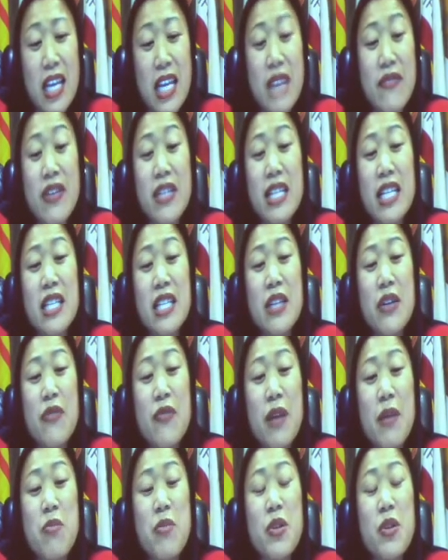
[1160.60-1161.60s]
even in
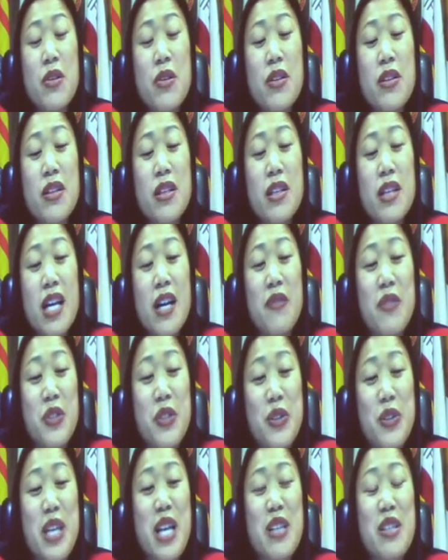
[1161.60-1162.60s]
November of
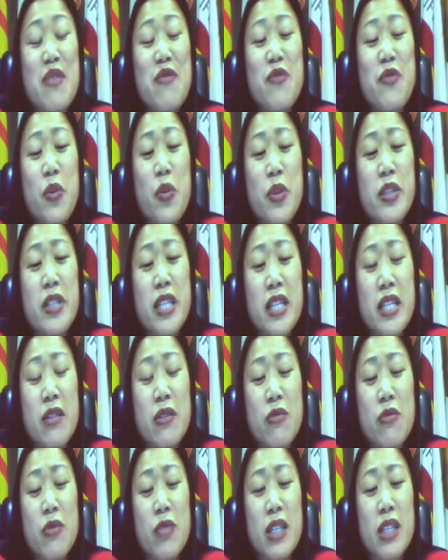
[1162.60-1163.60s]

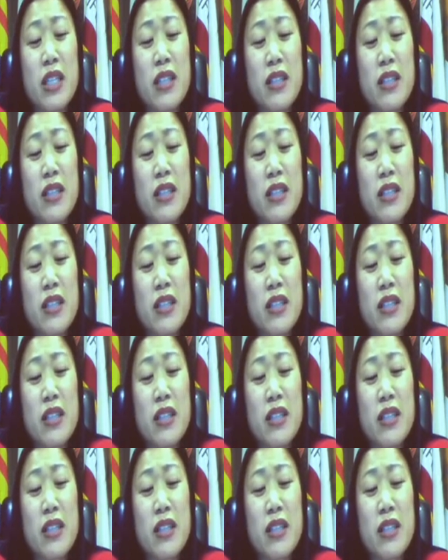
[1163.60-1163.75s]
2014,